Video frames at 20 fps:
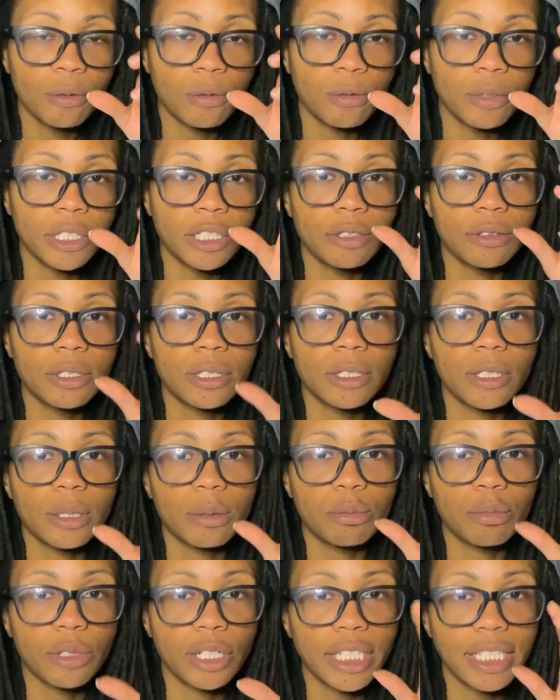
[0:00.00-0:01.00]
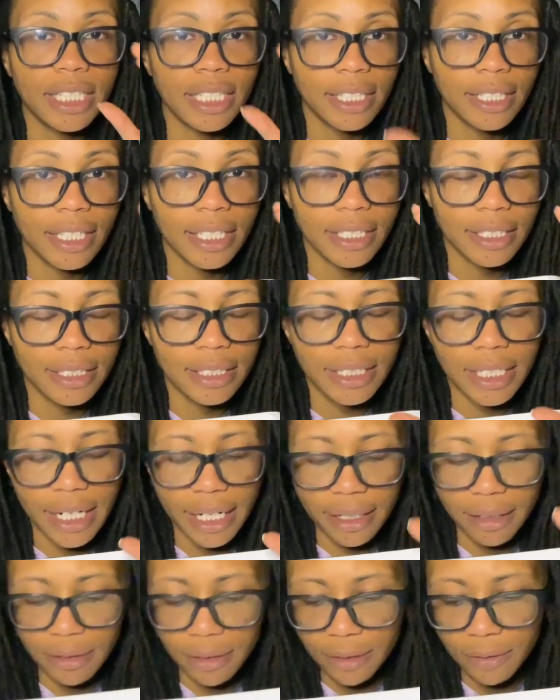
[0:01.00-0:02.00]
when you start breaking things
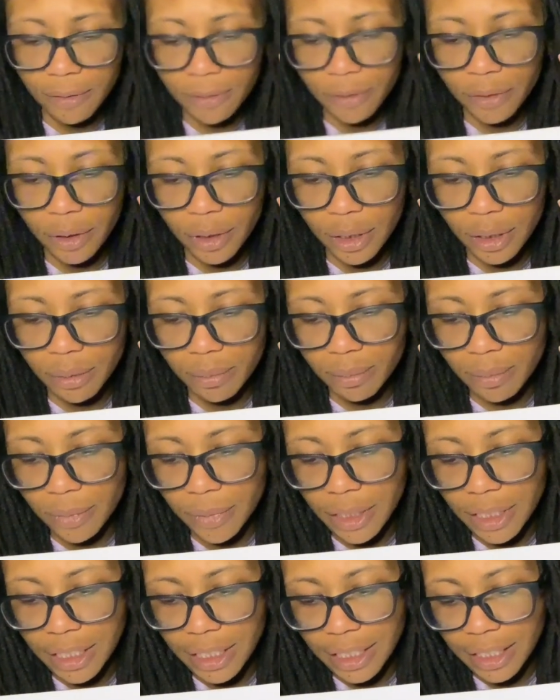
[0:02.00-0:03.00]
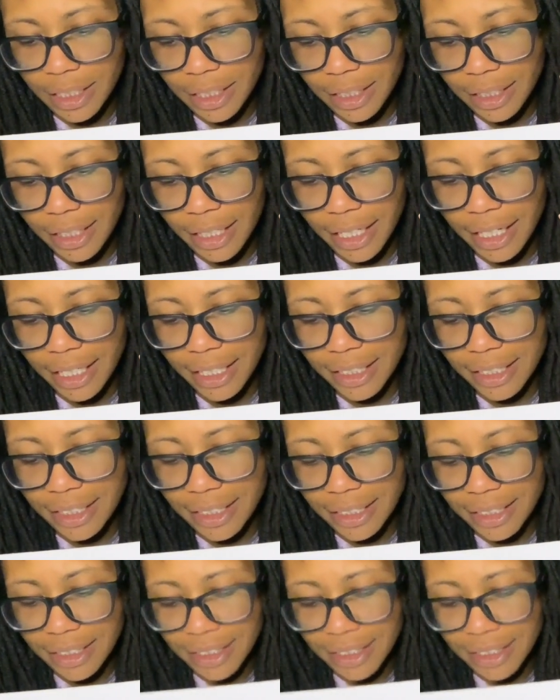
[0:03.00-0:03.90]
down from that